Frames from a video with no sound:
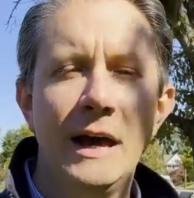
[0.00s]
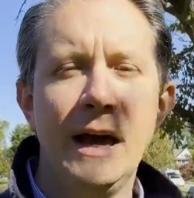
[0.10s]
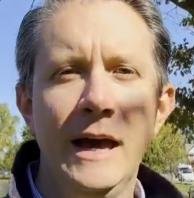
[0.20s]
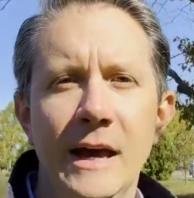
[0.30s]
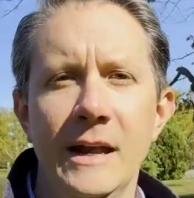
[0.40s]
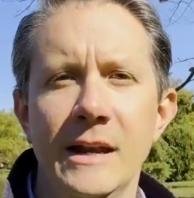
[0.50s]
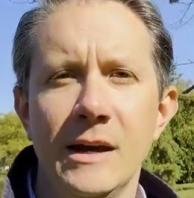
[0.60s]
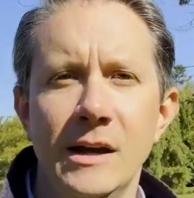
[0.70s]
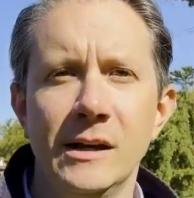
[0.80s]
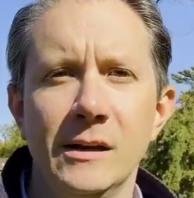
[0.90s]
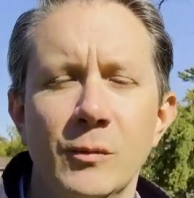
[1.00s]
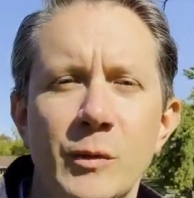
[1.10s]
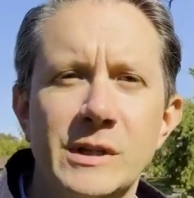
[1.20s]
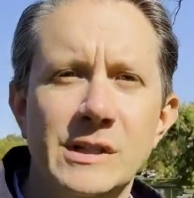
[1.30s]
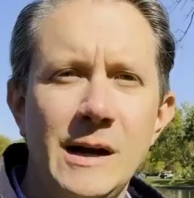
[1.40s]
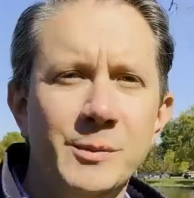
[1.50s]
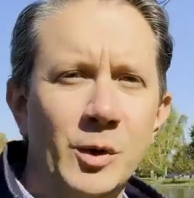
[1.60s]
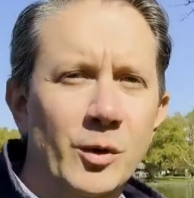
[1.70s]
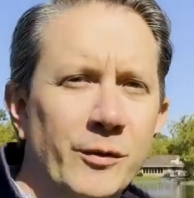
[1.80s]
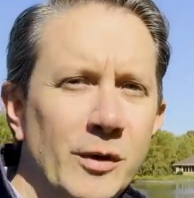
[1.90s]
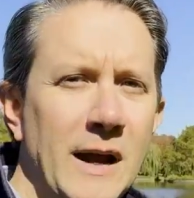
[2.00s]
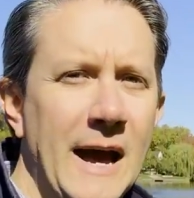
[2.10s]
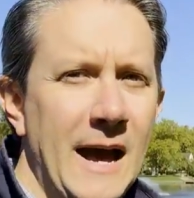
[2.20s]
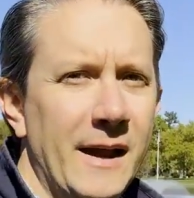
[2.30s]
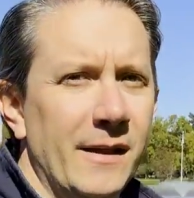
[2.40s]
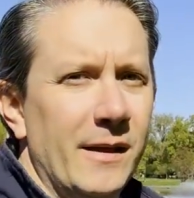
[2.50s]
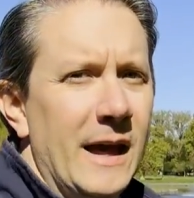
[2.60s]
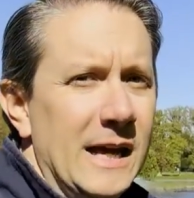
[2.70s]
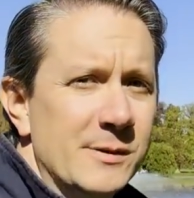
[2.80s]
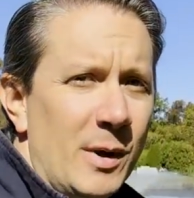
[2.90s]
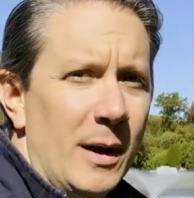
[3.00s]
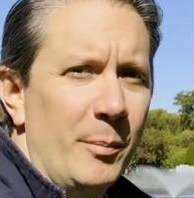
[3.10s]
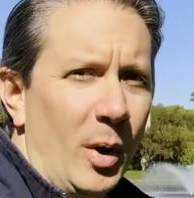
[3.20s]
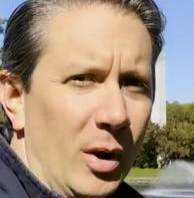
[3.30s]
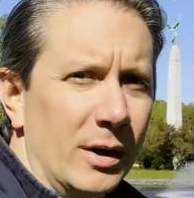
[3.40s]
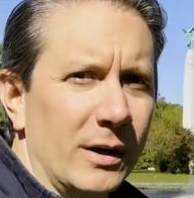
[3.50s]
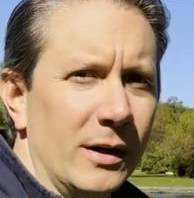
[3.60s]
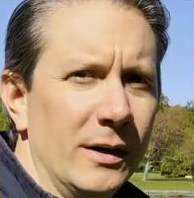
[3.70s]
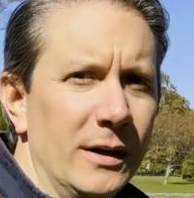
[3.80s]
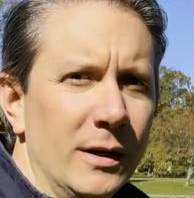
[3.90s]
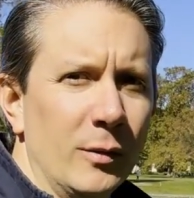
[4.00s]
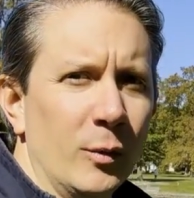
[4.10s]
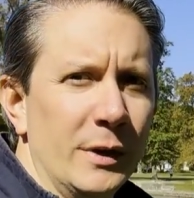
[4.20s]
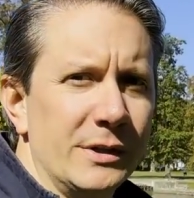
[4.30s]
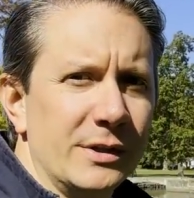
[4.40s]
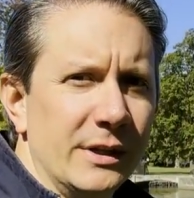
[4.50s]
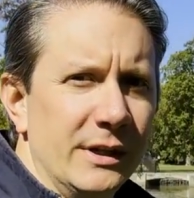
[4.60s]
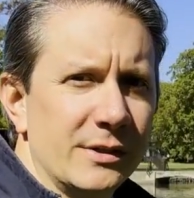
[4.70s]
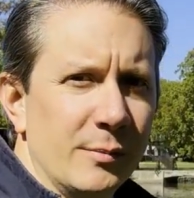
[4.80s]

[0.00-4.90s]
and we stopped over at Edgemont Park, which is a